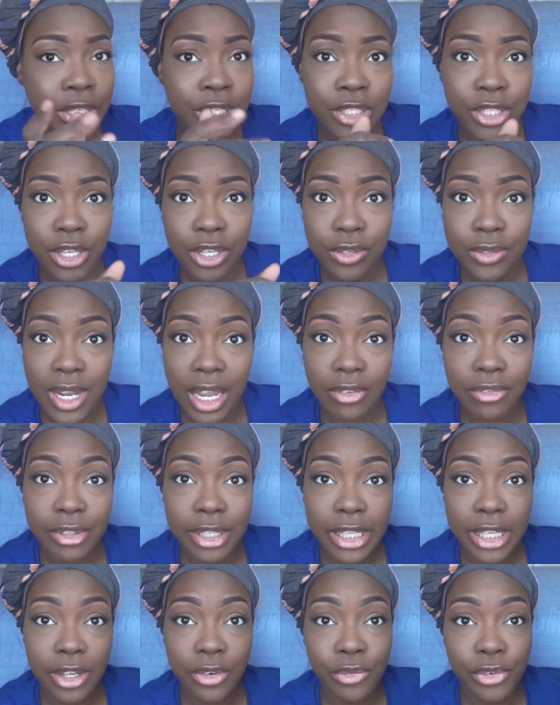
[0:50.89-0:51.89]
So you
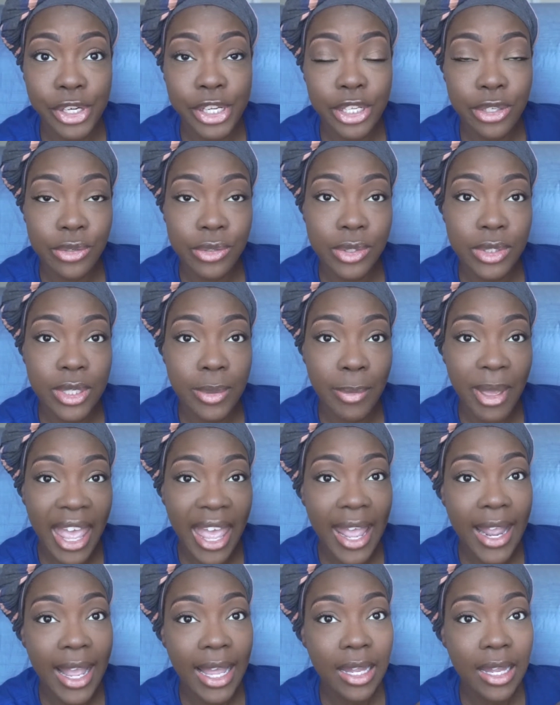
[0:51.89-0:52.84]
definitely can reuse the bag.